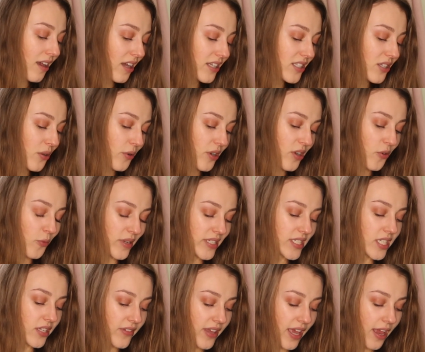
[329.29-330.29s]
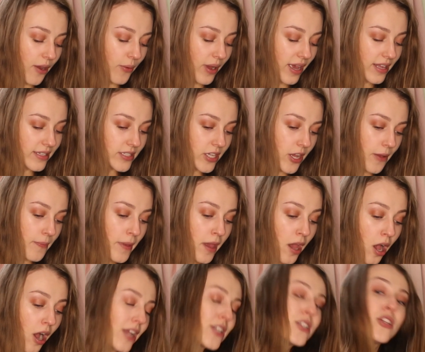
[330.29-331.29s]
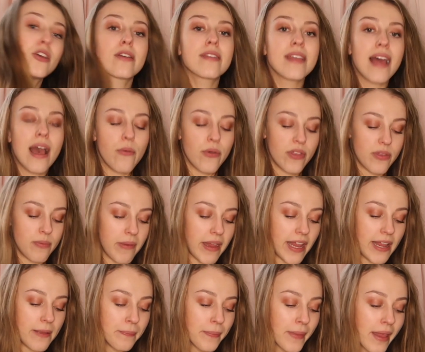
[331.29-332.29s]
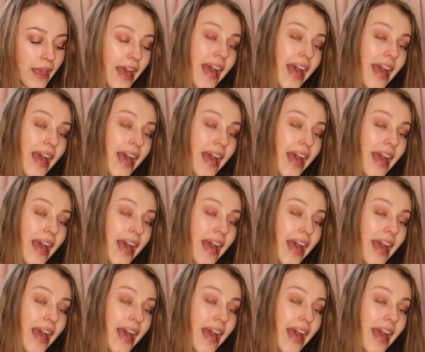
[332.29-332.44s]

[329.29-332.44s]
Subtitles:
I don't want all my stuff getting wet. So I took that with me.